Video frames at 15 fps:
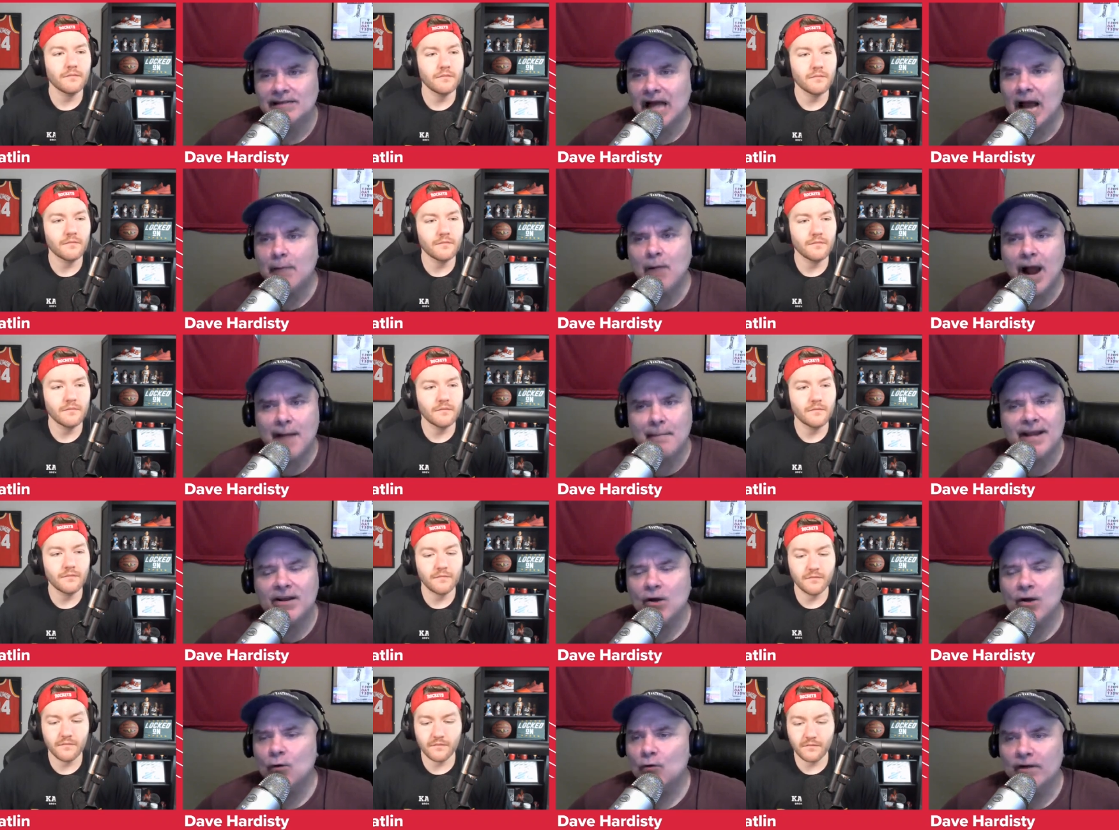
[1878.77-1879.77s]
Speaker 1: I, I
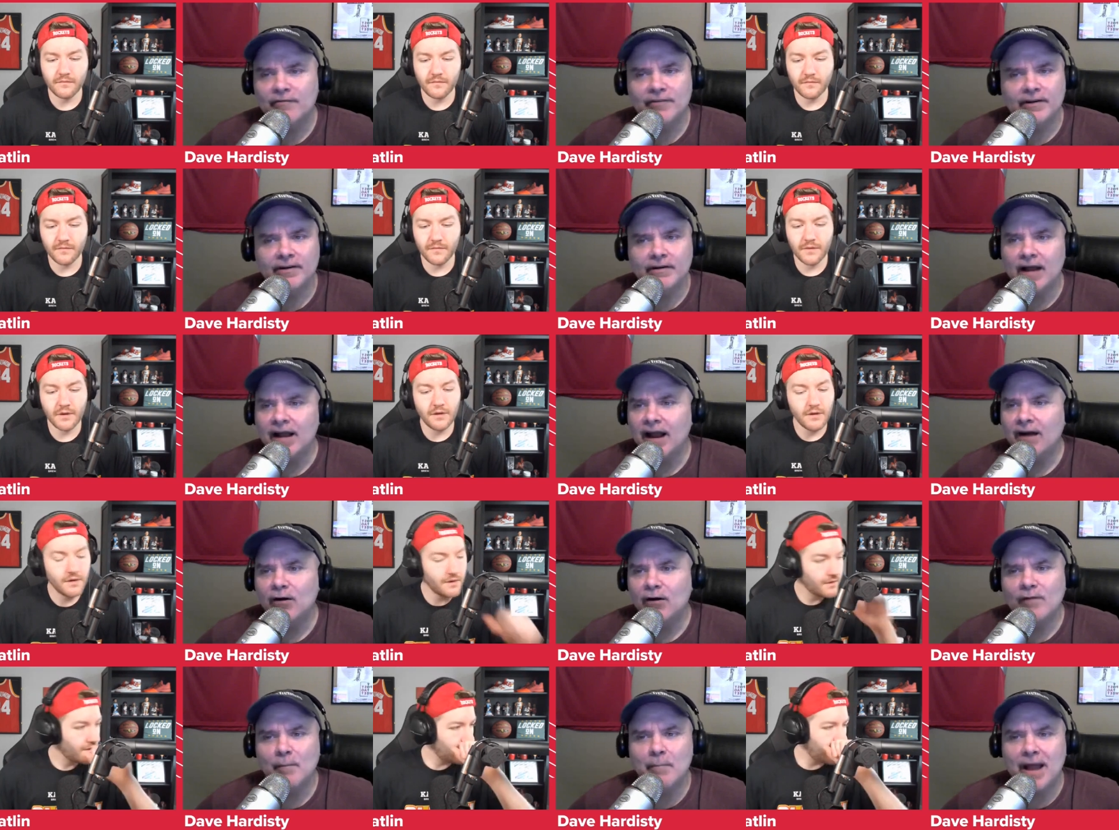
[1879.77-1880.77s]
might go Griffin. I, I
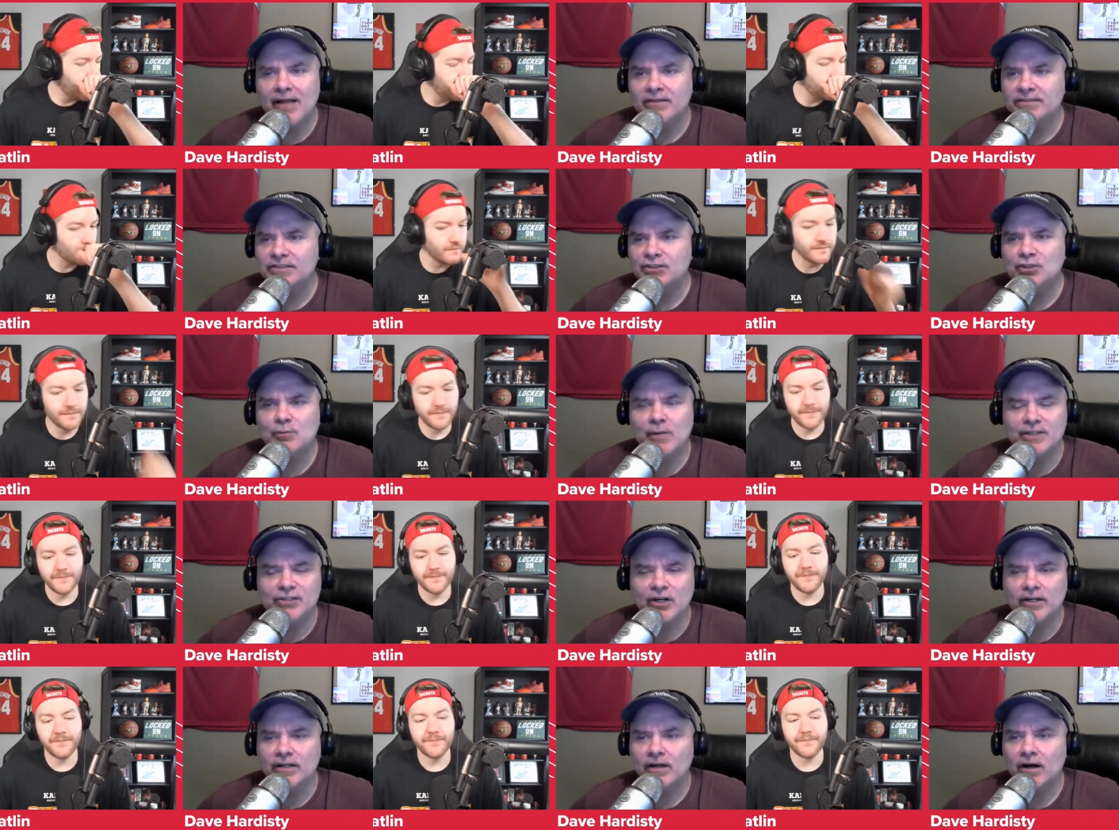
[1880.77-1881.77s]
don't know if I'm balancing too
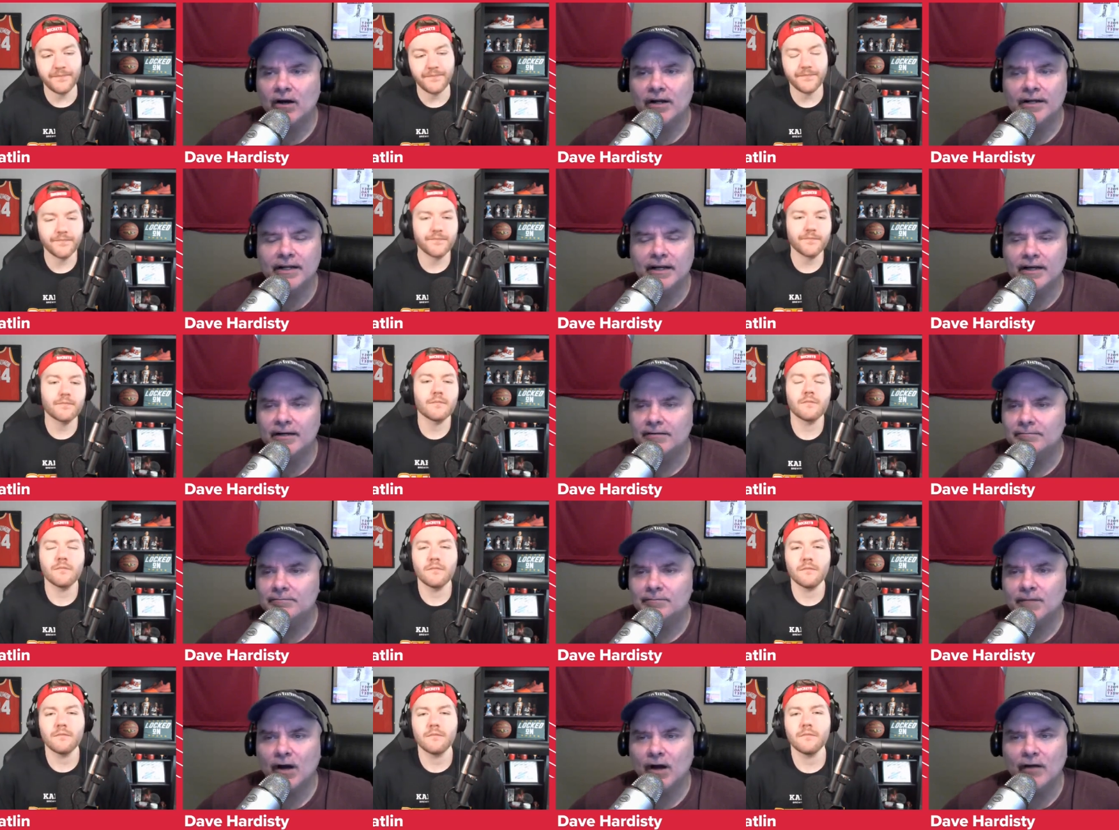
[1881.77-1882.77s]
much on on uh,
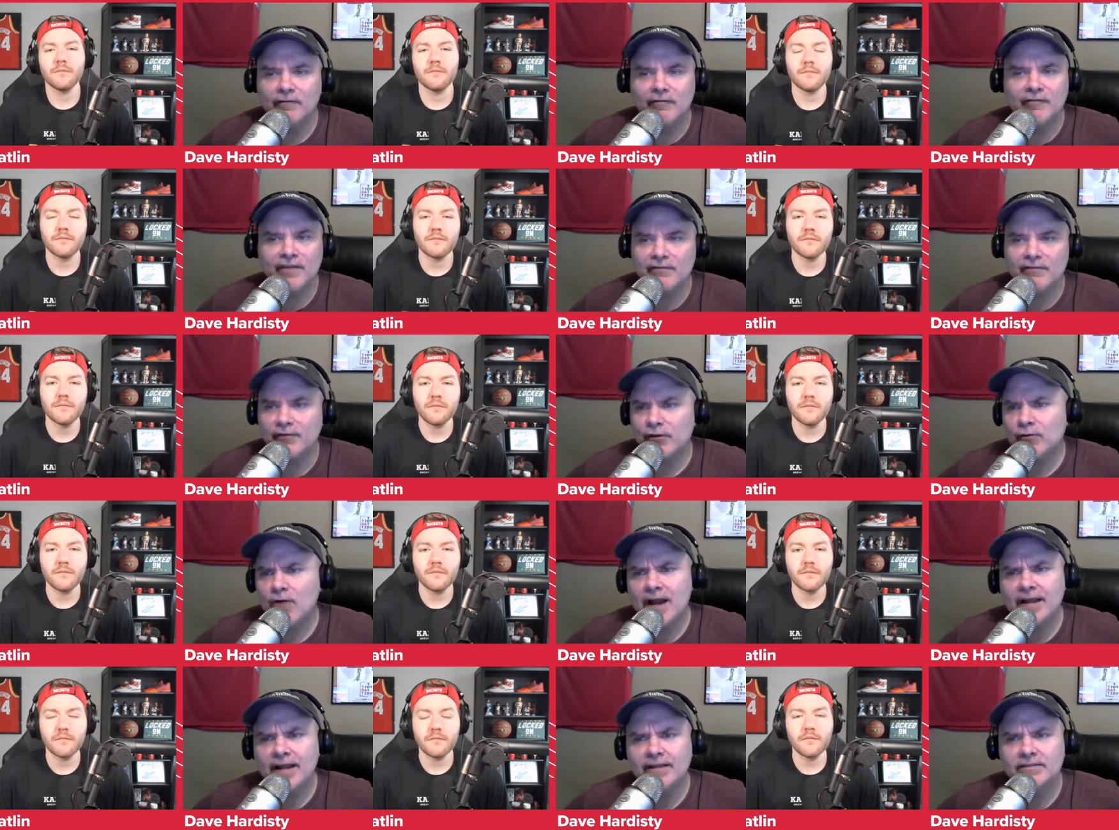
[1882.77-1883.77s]
on fit for the
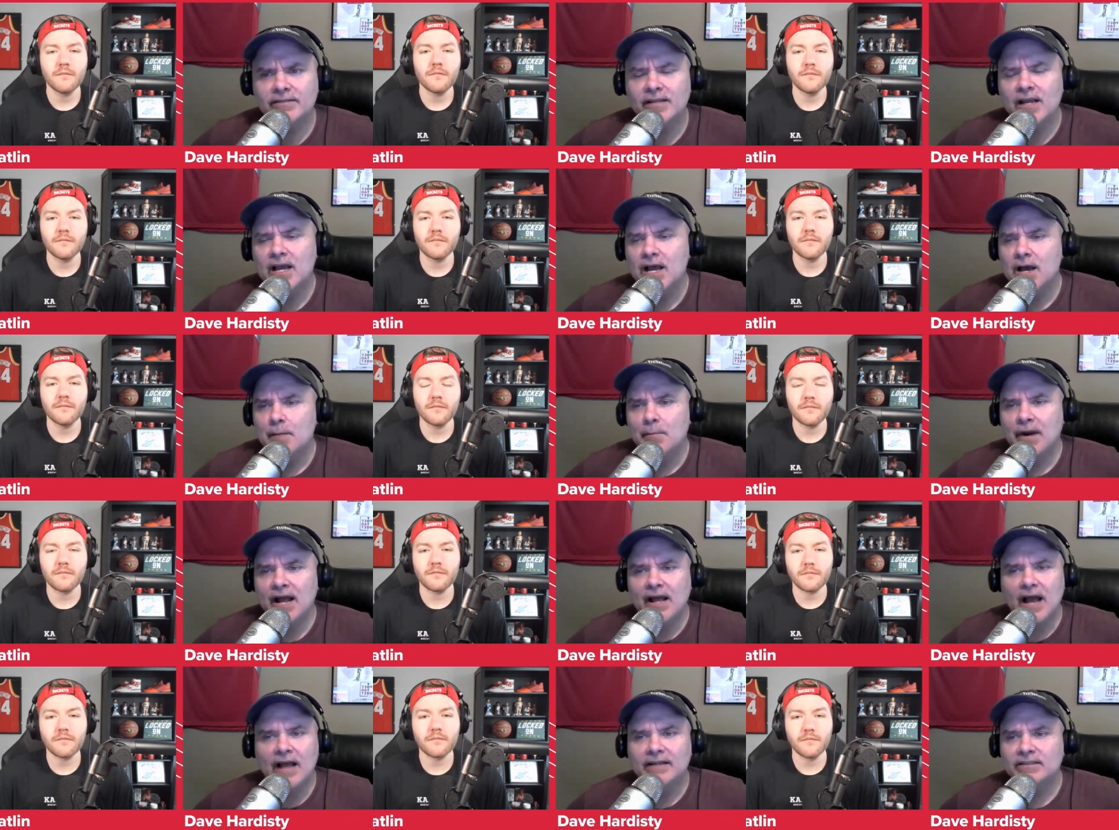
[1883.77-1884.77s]
Rockets, but
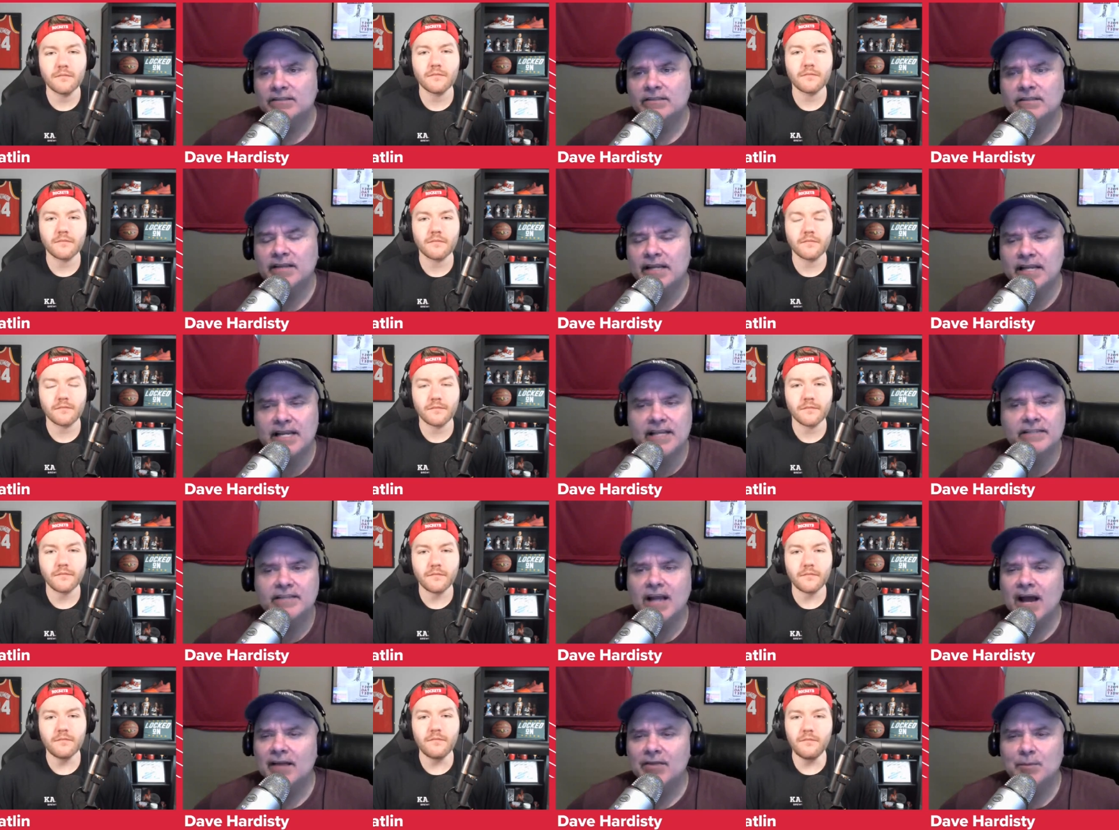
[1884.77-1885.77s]
I, I just think he's
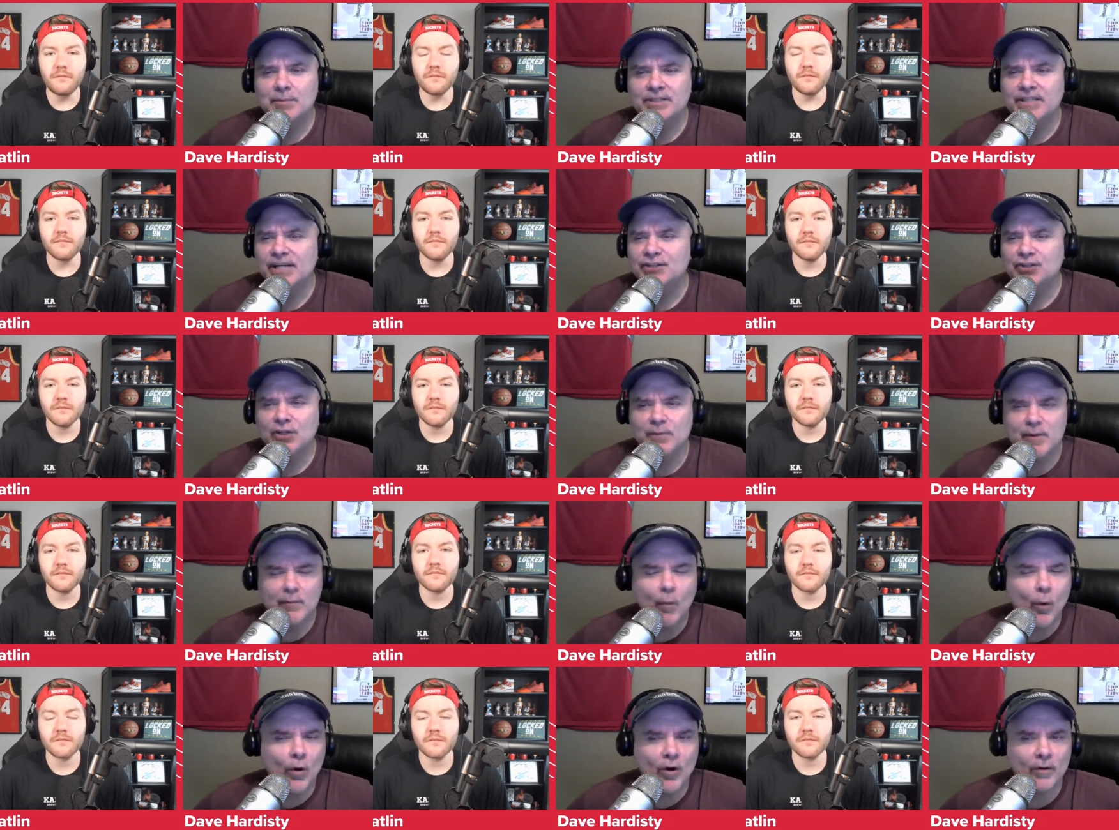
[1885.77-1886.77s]
got the potential to be
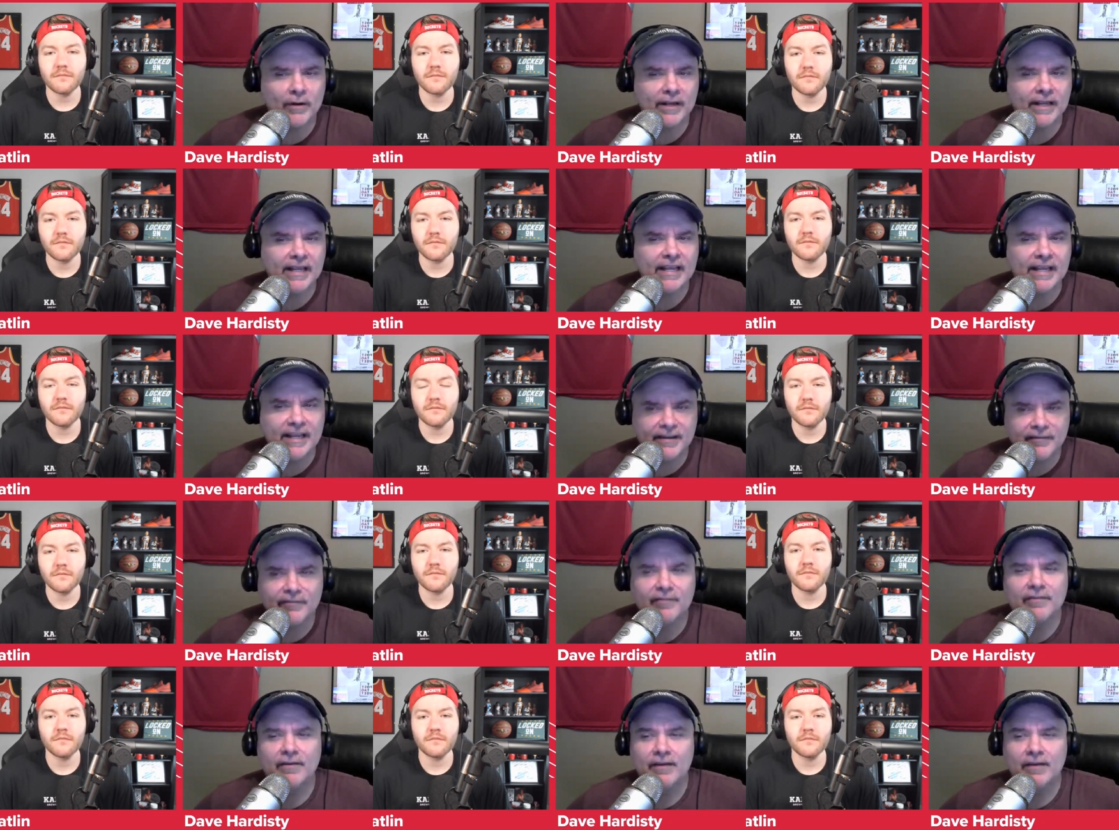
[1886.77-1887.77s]
more if